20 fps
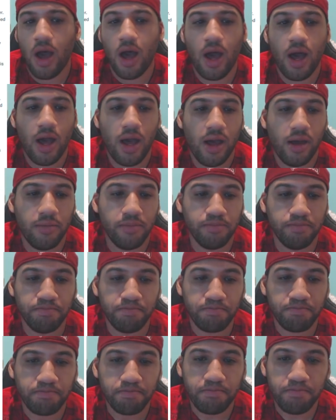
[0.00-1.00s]

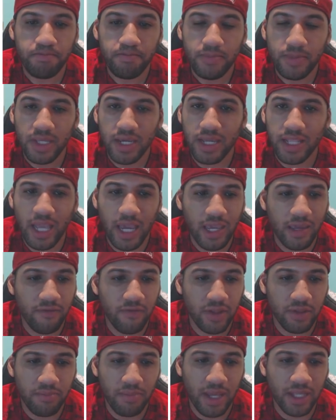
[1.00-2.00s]
And I
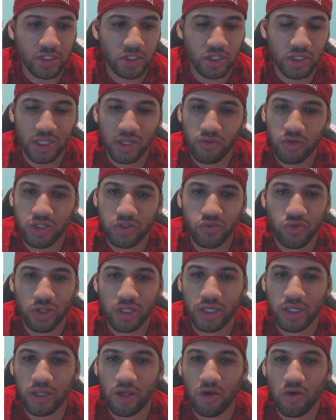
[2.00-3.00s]
even mentioned there was
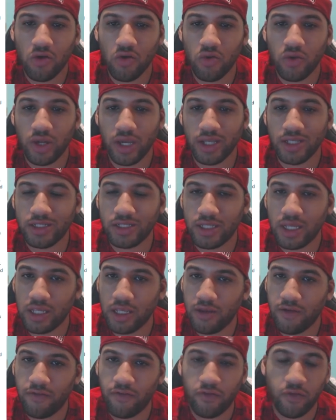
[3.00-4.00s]
really no
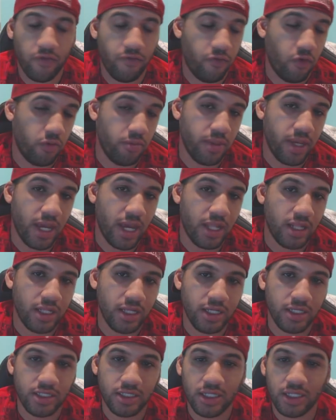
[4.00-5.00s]
incentive for me, at
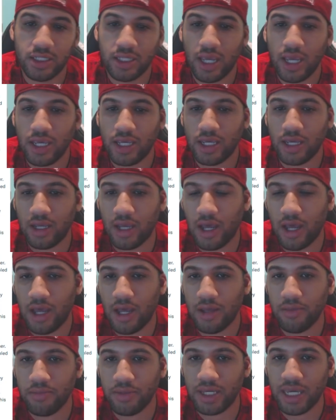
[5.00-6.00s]
least, to take
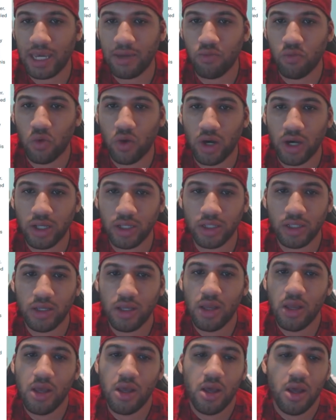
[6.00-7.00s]
Game 1,
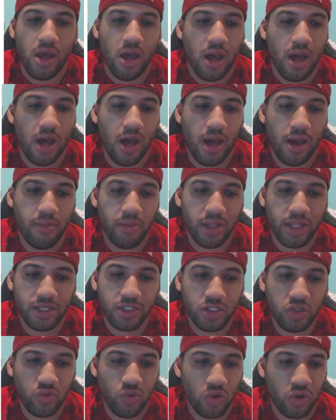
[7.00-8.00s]

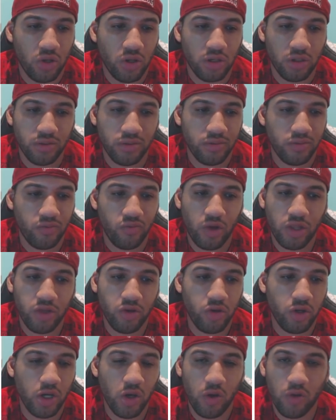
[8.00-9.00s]
unless you were,
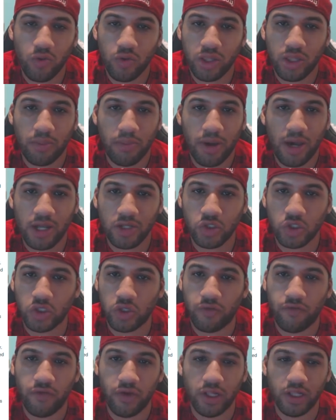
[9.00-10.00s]
whether you're going with the
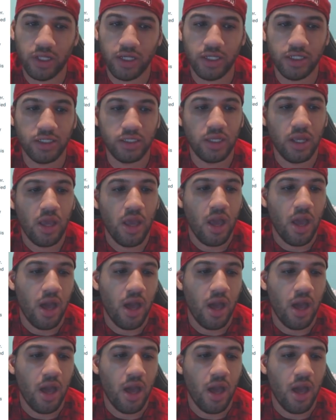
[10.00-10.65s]
Padres or Phillies.